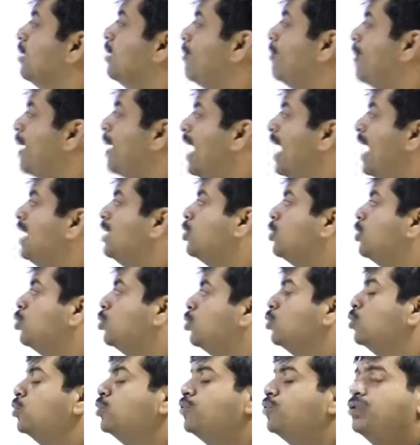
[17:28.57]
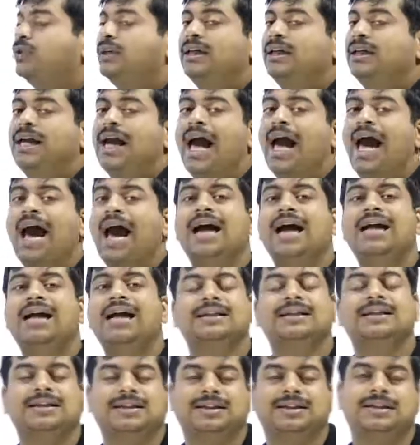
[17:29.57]
by 2, 3 and
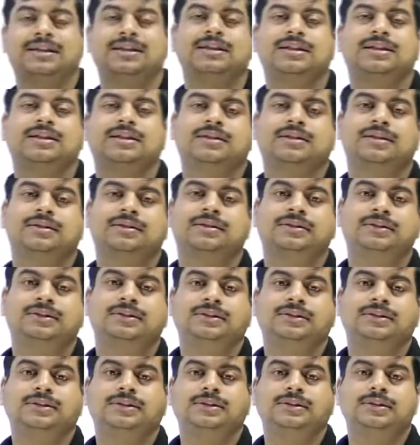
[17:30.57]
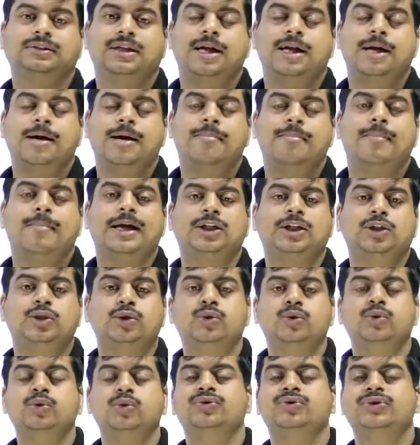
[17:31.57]
6? By
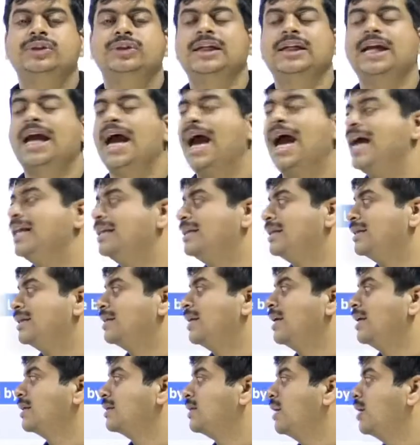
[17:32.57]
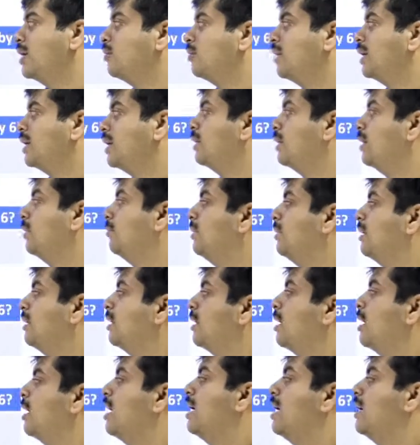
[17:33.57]
2, 3 and 6. Let us try to take the
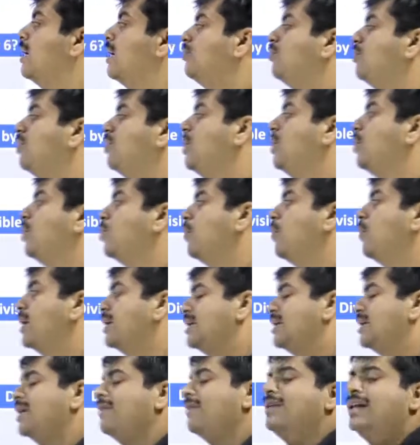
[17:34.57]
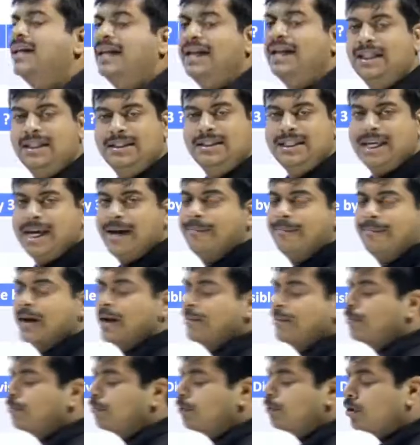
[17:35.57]
number 3217. Again, the same
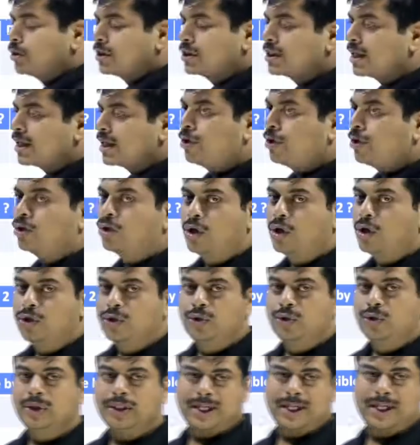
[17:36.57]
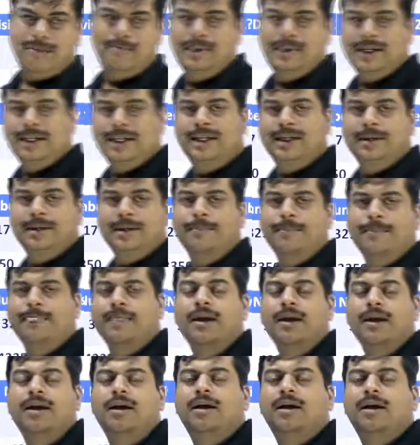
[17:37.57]
type of process. I'm not going to do it completely.
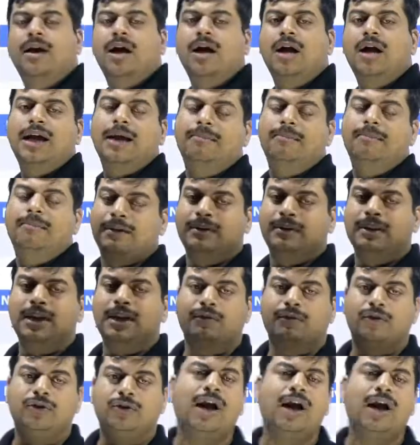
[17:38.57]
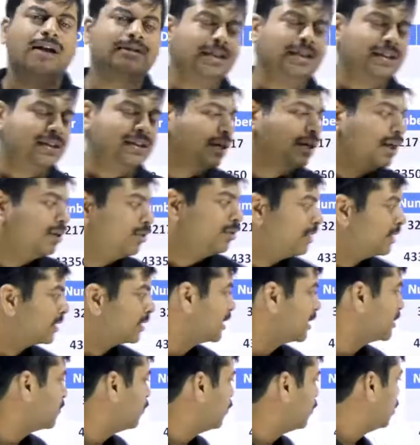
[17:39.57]
Okay, I'm leaving that for you. I'll just try to
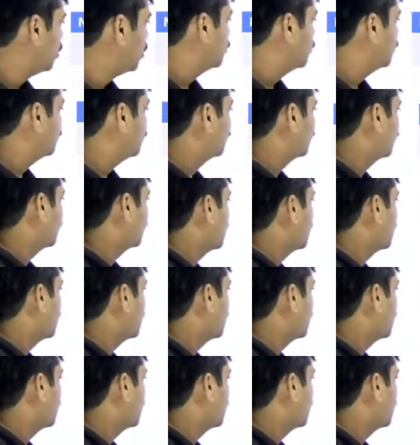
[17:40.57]
discuss one or two.